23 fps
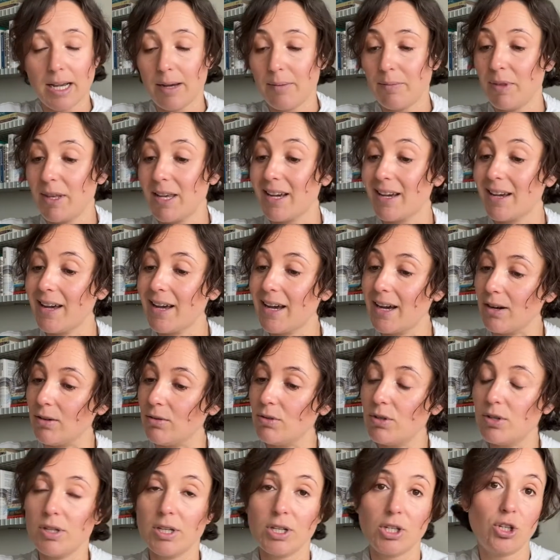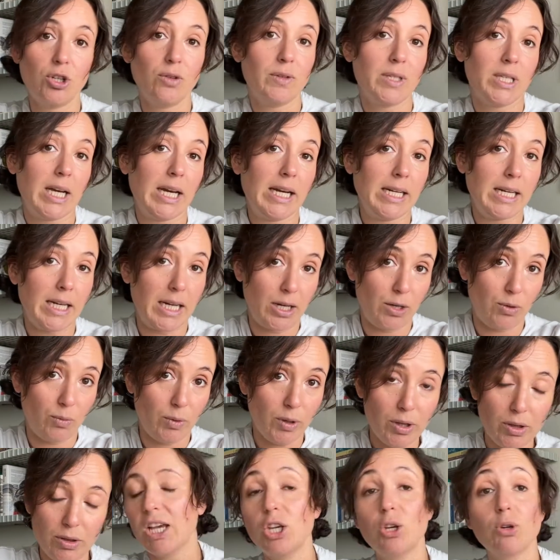the account that you've signed in
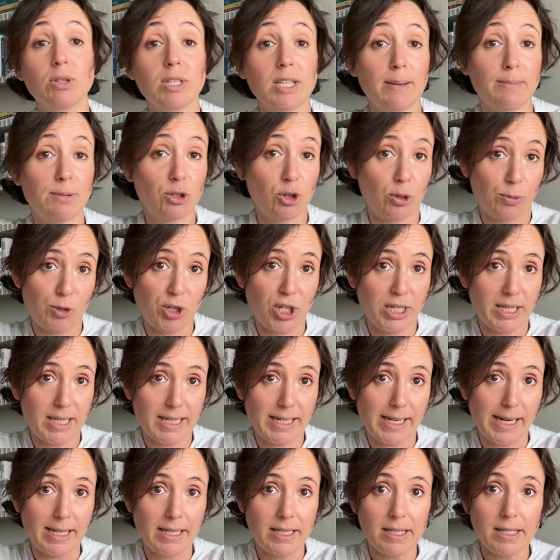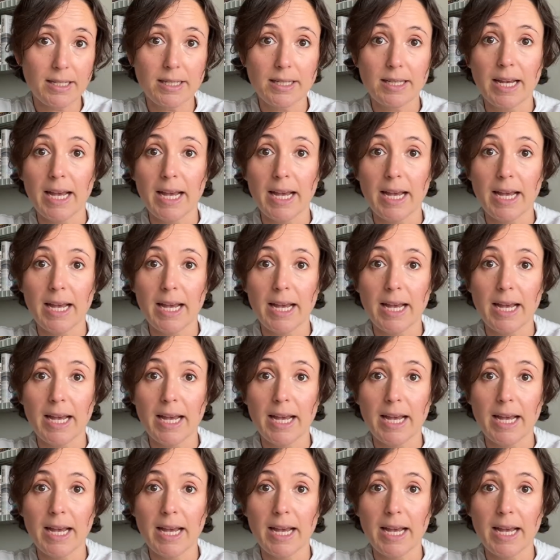with, your subscription status,